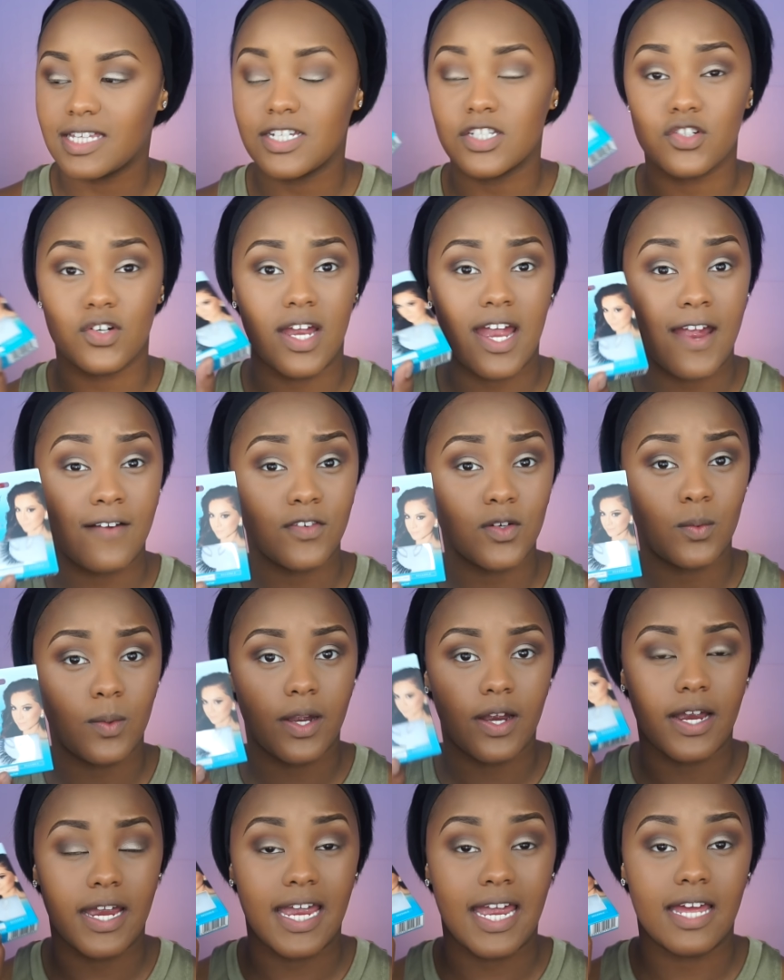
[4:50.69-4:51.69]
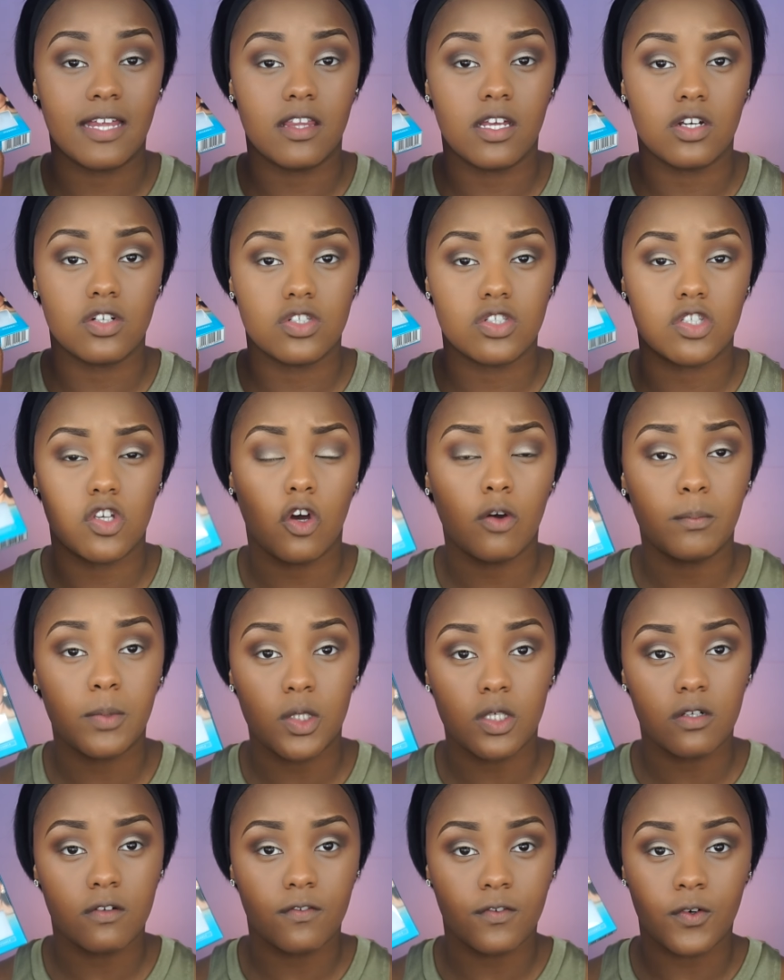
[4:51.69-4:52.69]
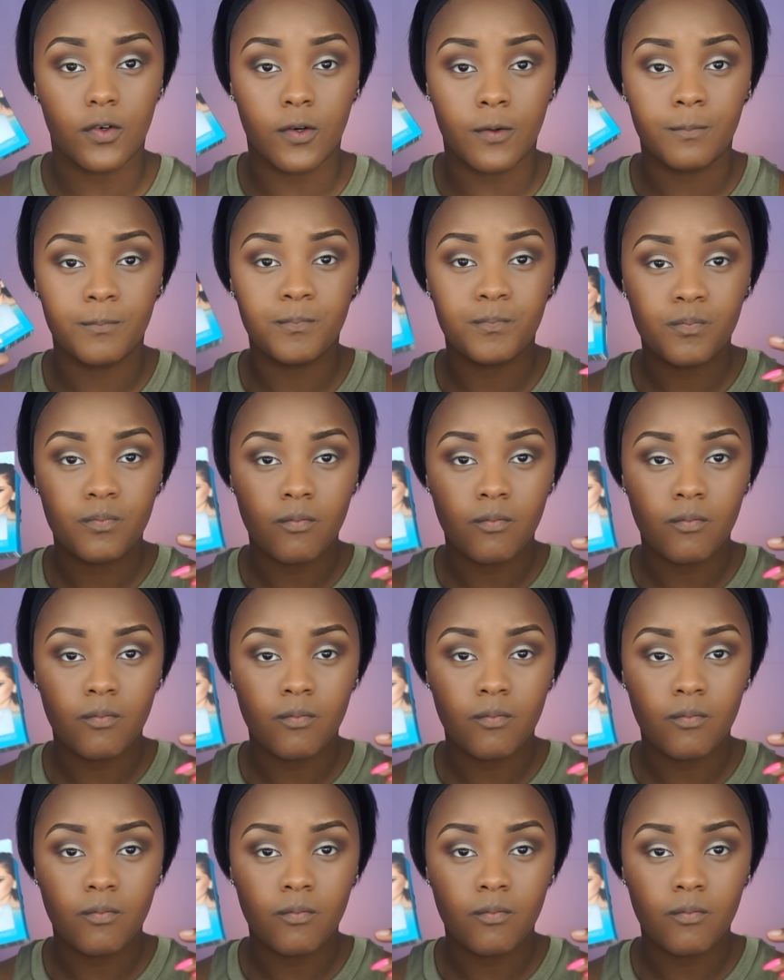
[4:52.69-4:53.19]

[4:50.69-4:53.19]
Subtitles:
These are everywhere, and they're so beautiful.